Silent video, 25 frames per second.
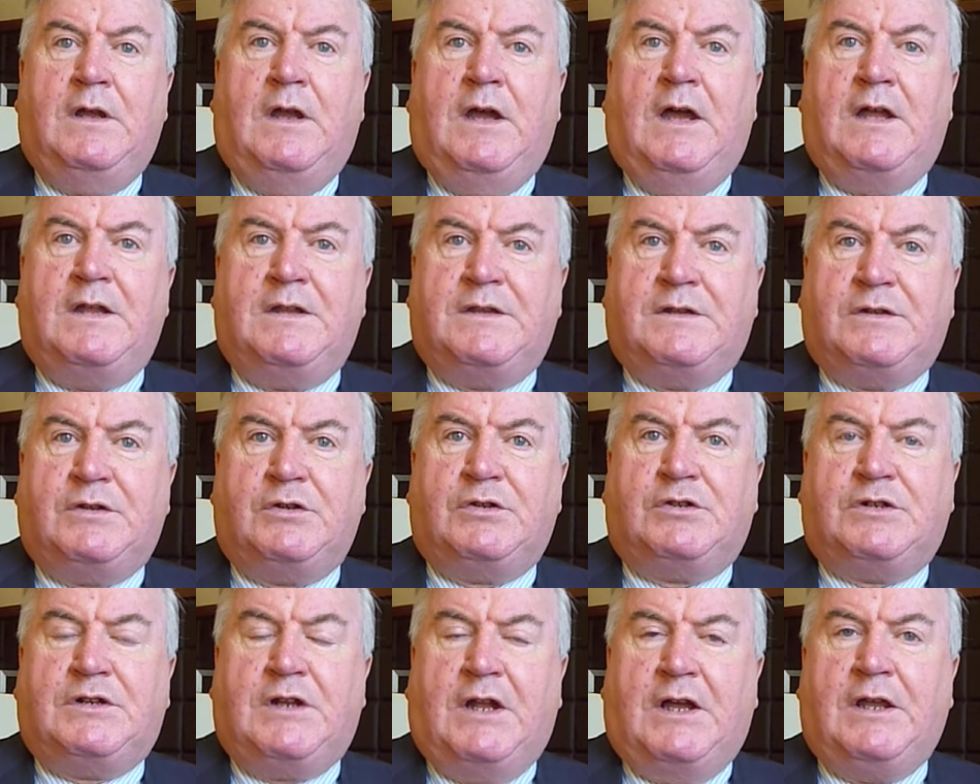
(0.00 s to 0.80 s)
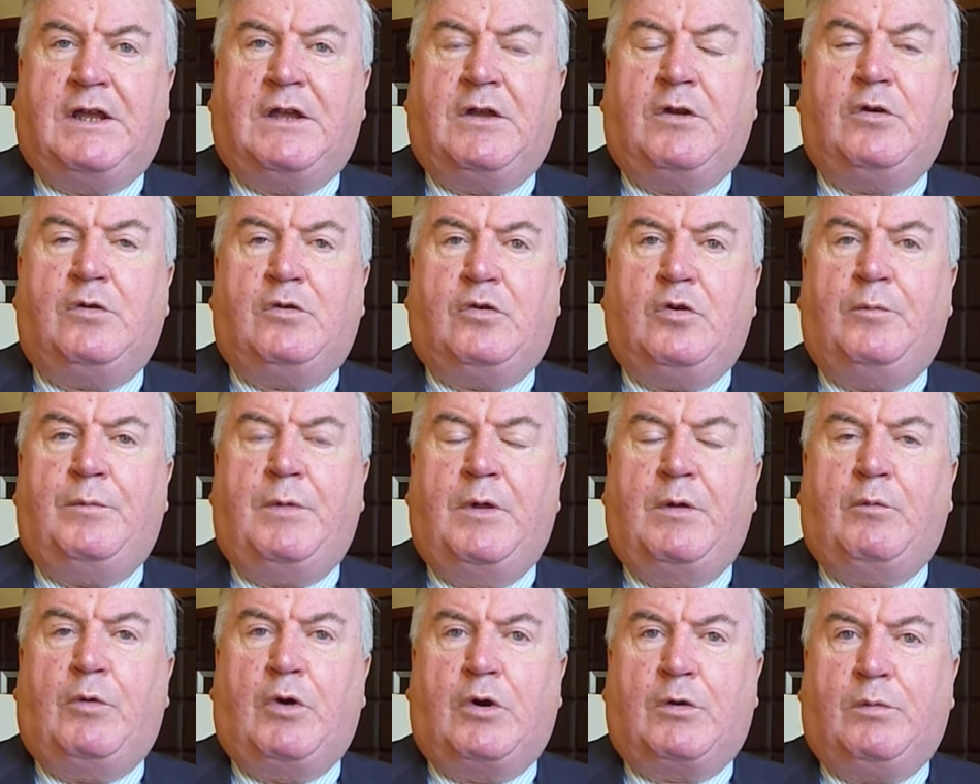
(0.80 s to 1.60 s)
and such like could be
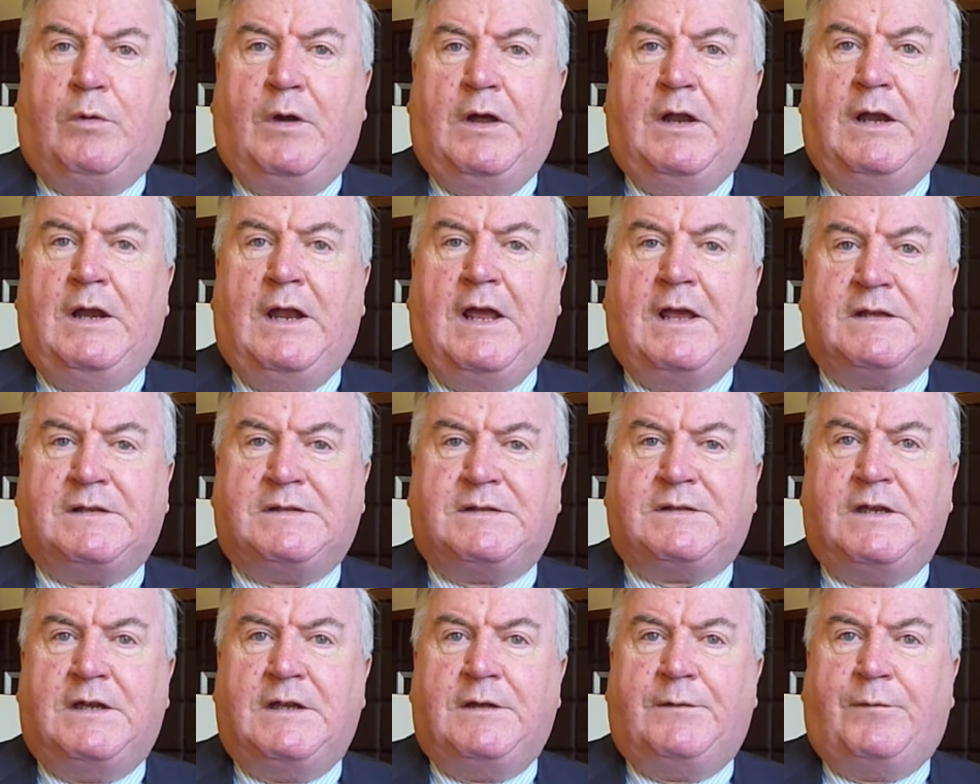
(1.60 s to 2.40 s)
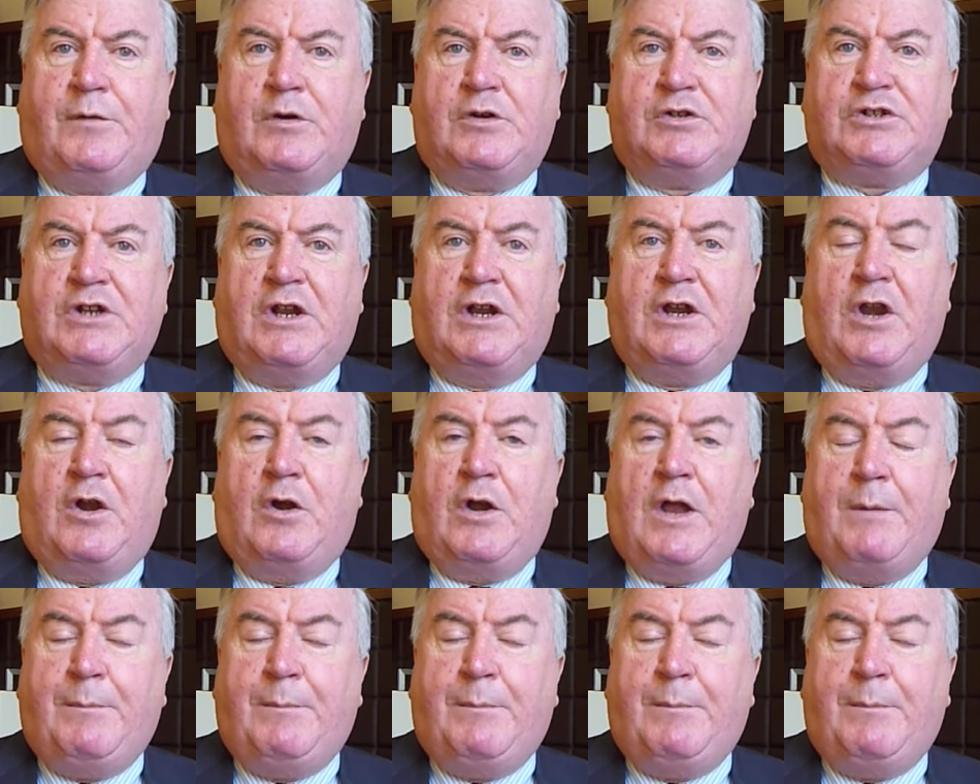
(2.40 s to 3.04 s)
a worthwhile exercise for a Seanad.